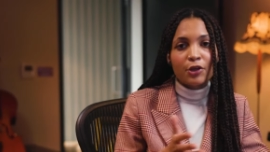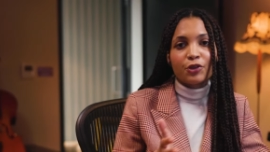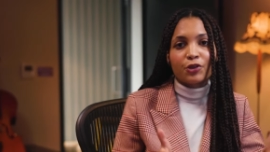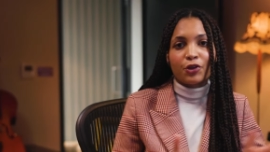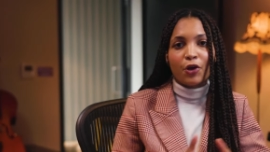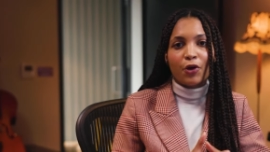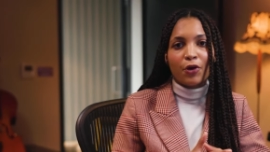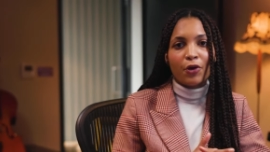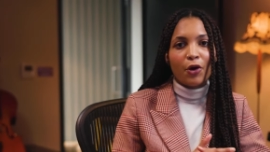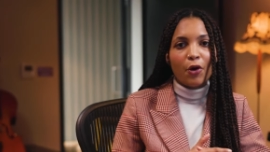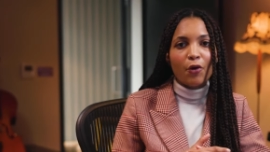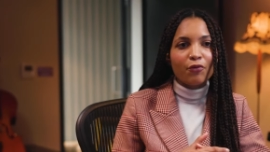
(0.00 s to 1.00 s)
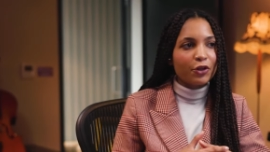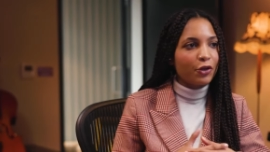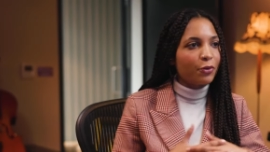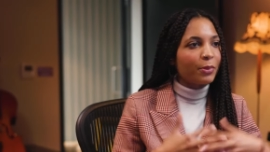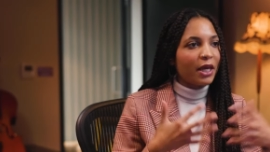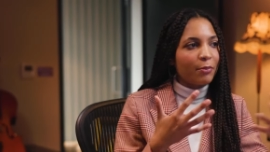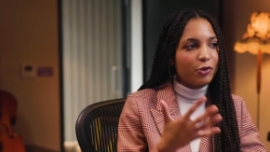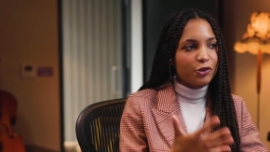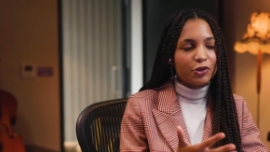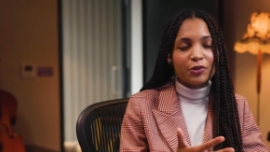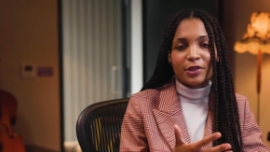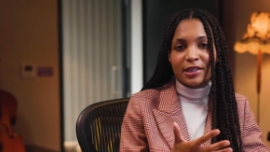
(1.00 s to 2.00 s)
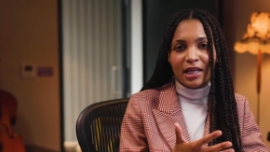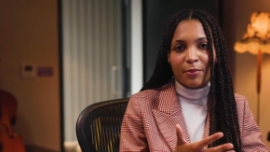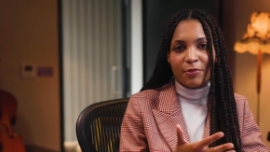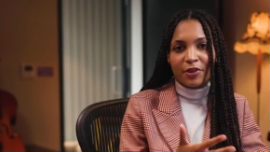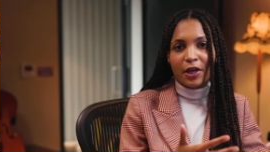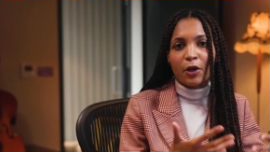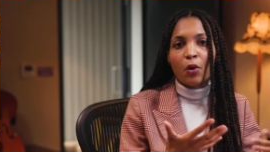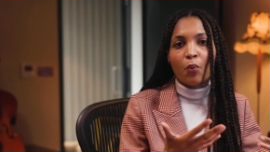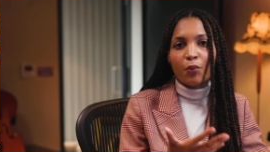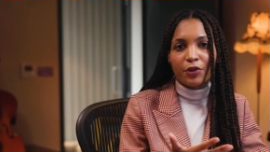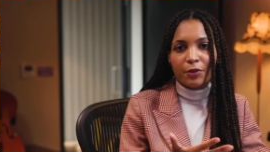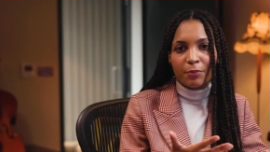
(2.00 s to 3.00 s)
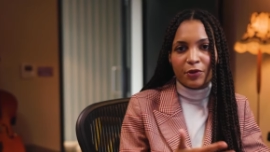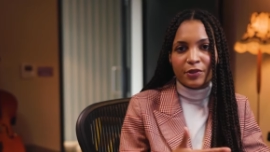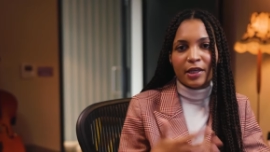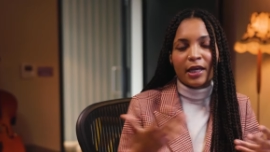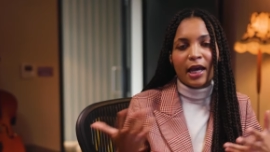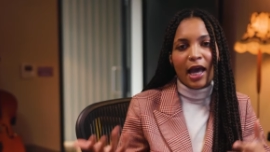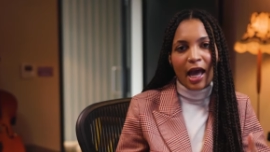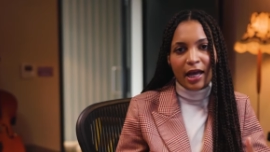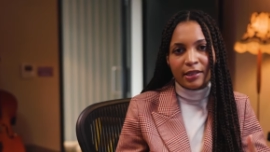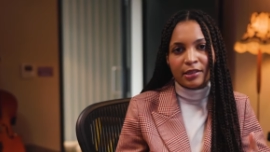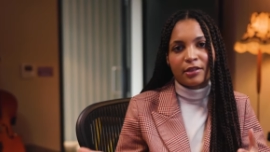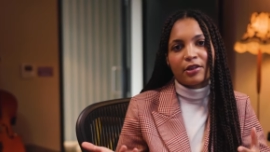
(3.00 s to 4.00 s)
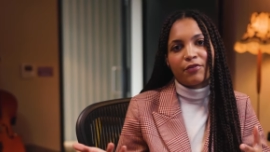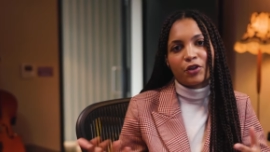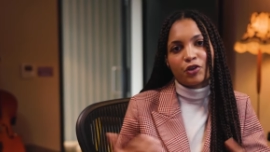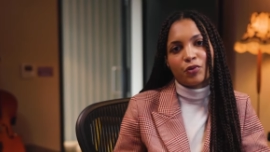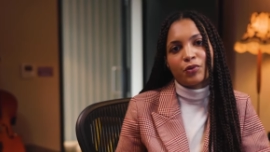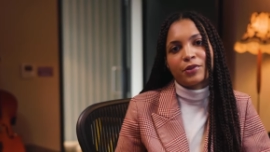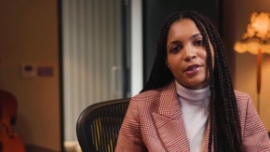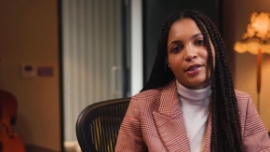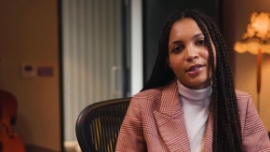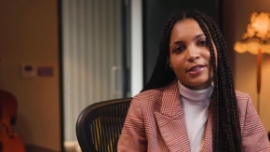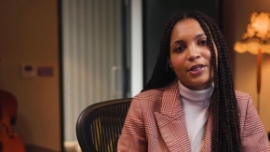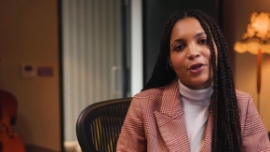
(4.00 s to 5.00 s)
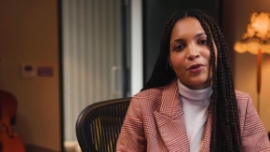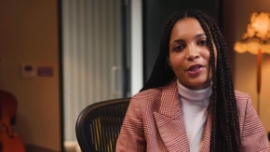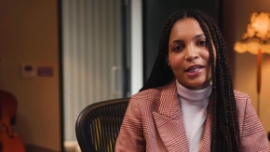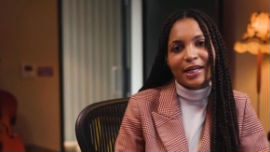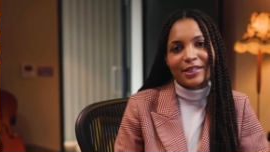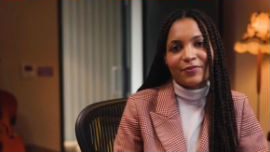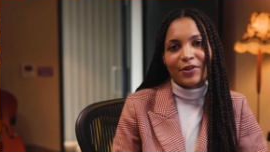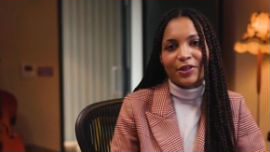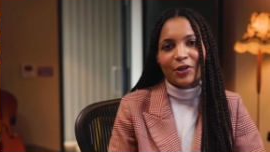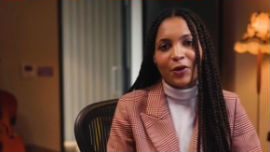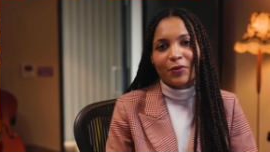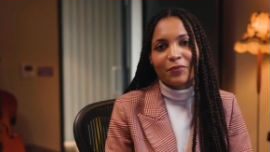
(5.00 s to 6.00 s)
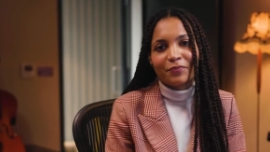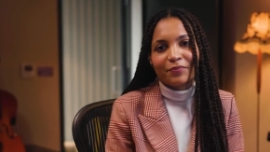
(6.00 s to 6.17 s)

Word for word: So hopefully you'll be able to do the same thing with the music and the visuals. See you in the next video.